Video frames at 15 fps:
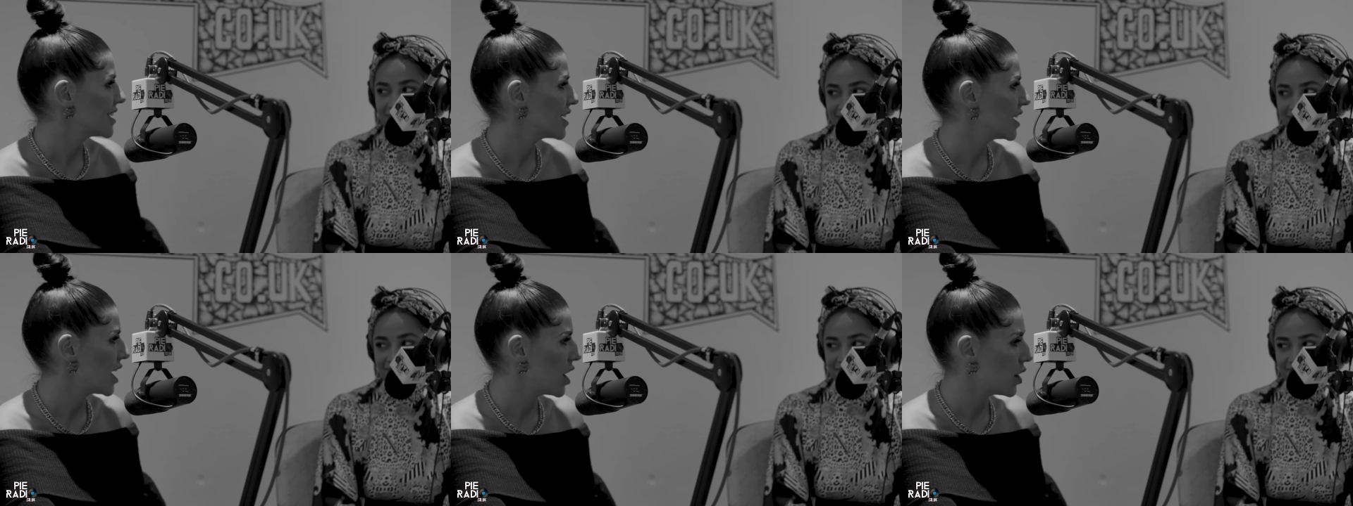
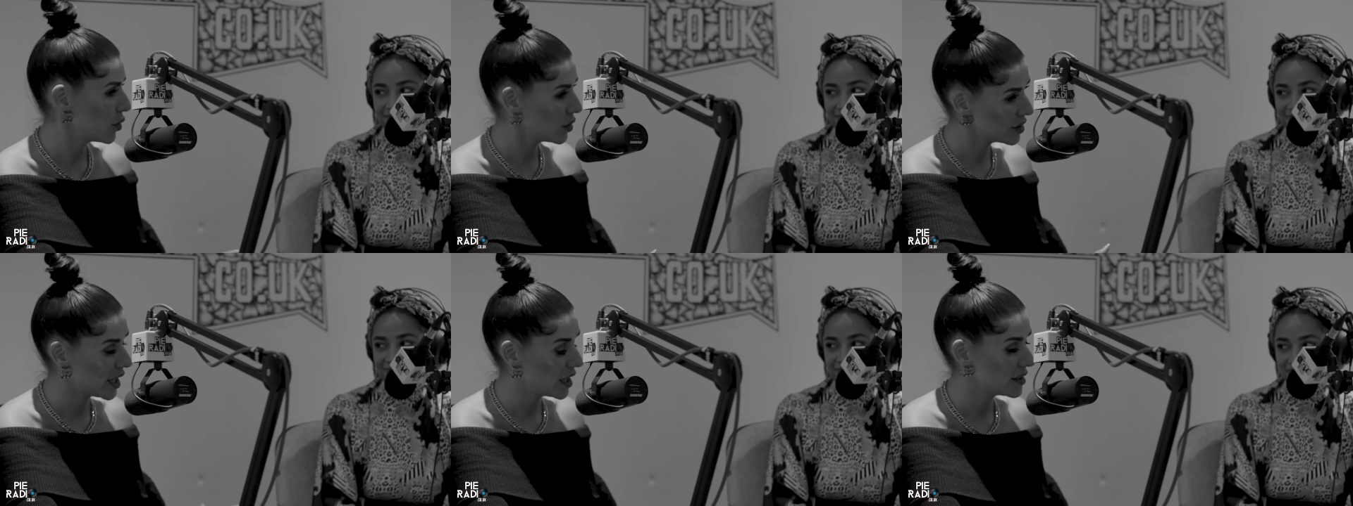Speaker 1: you
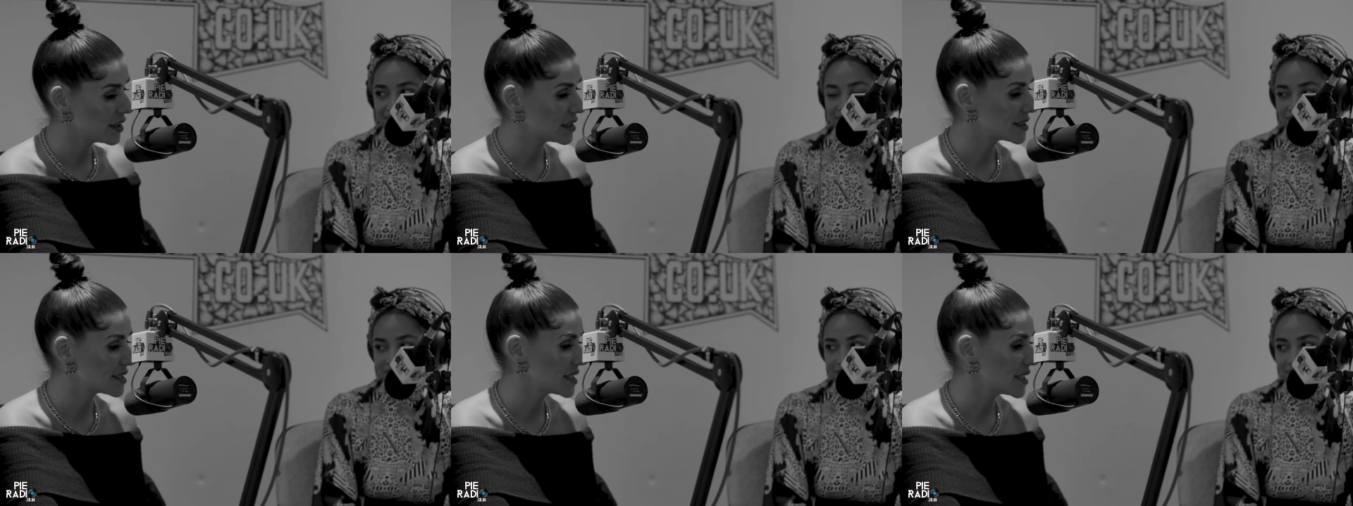know, they,
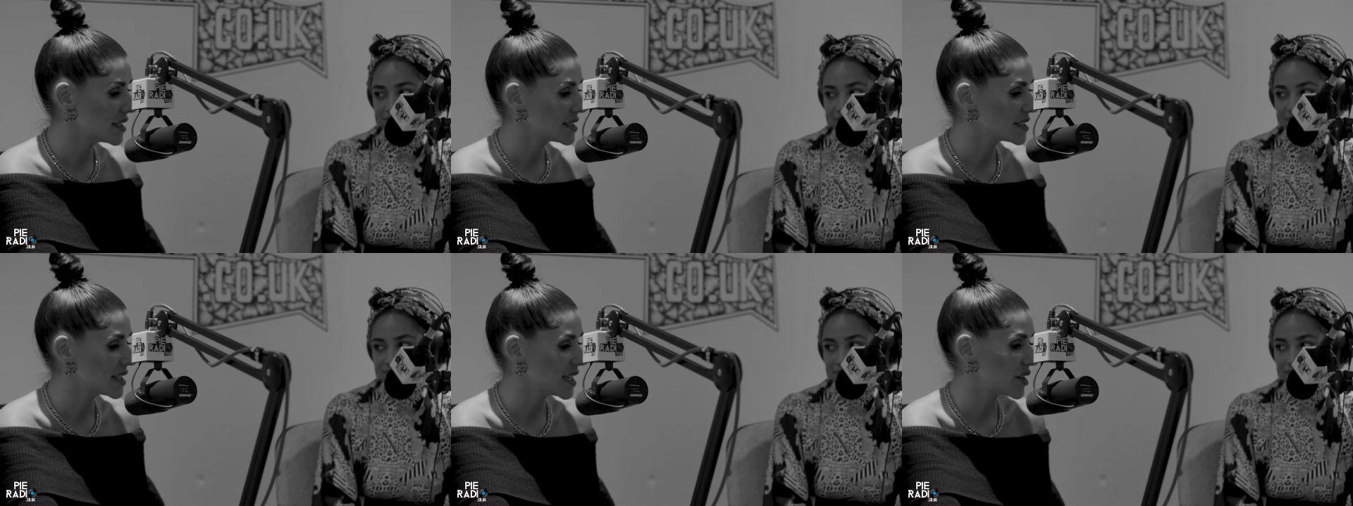they'll see
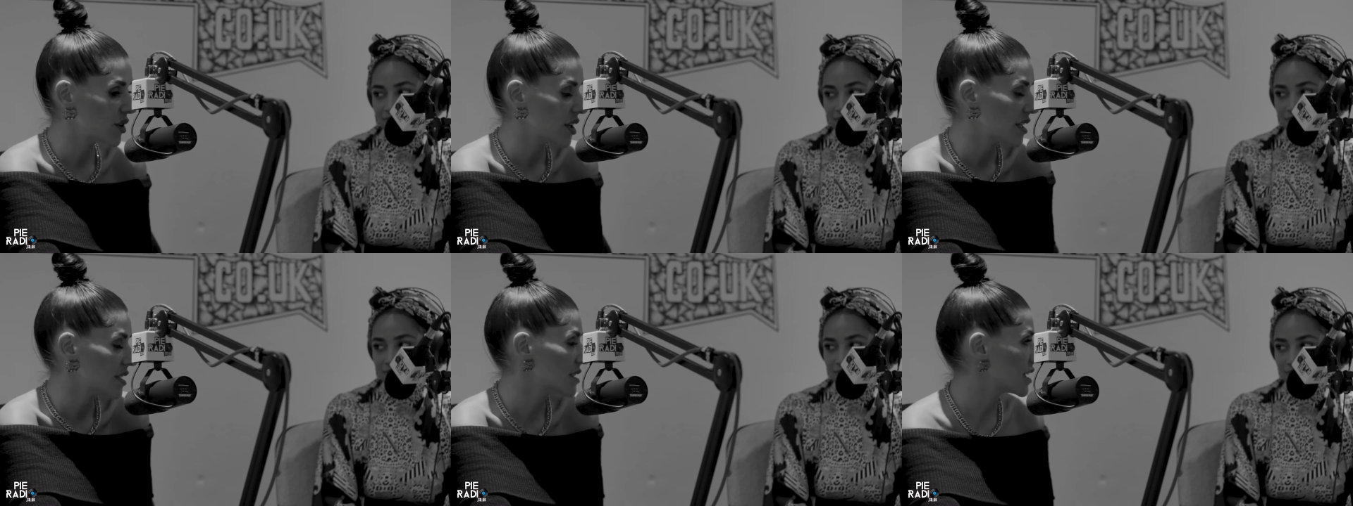you
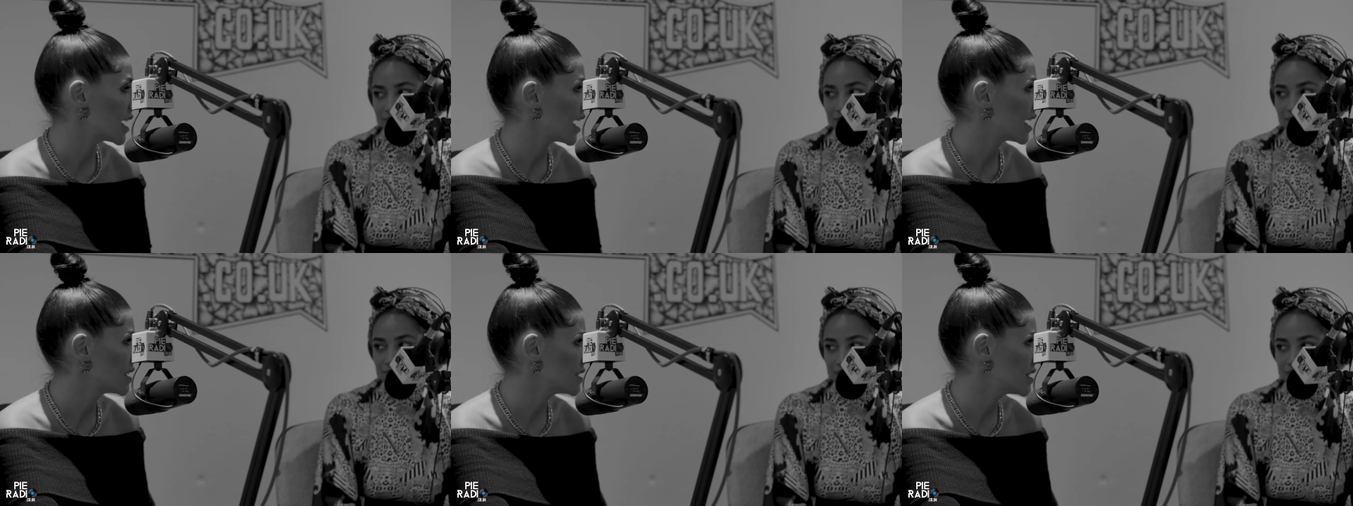serious
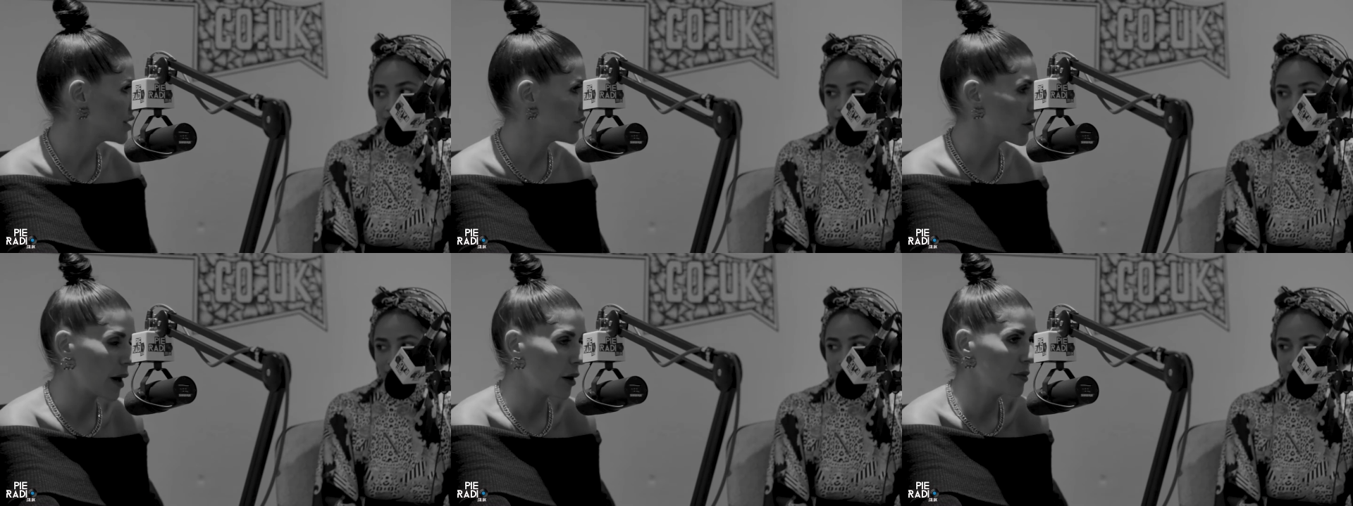and
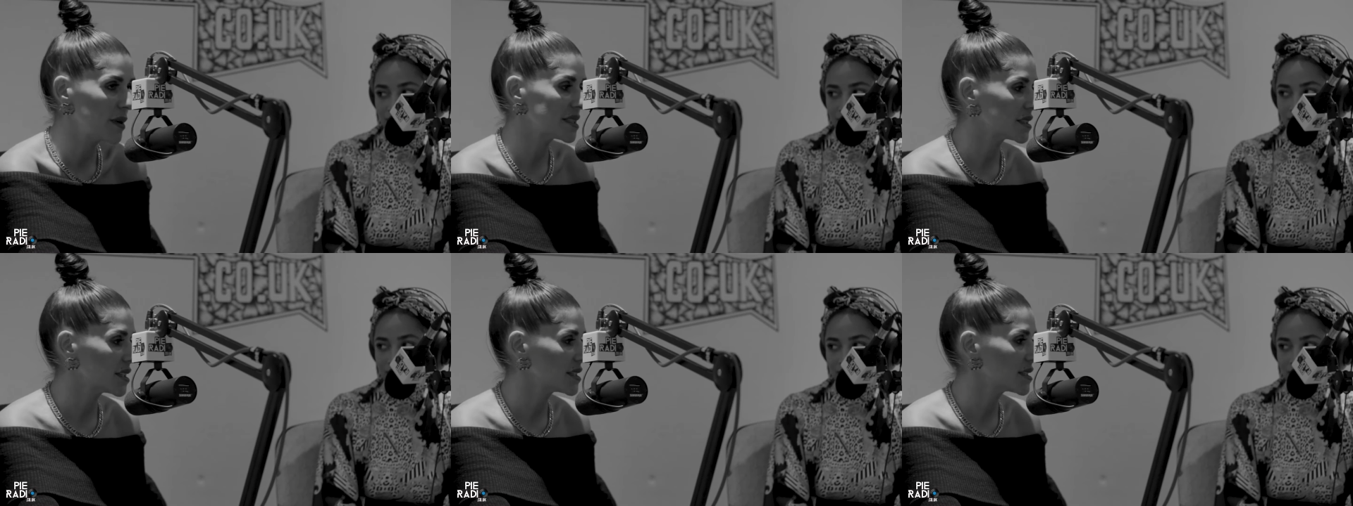you're about
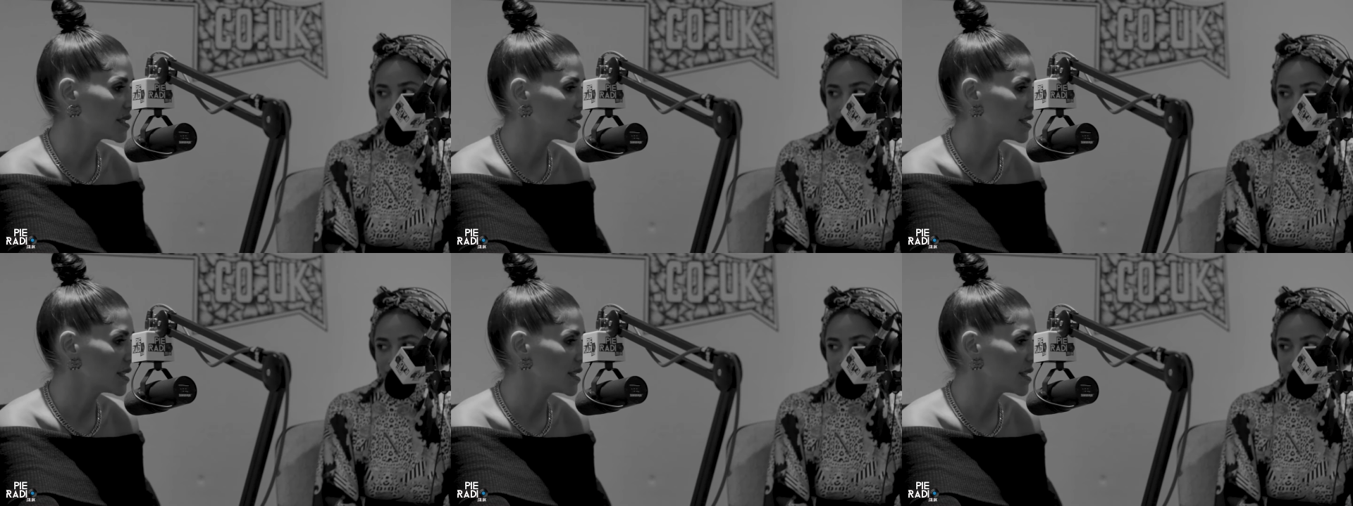business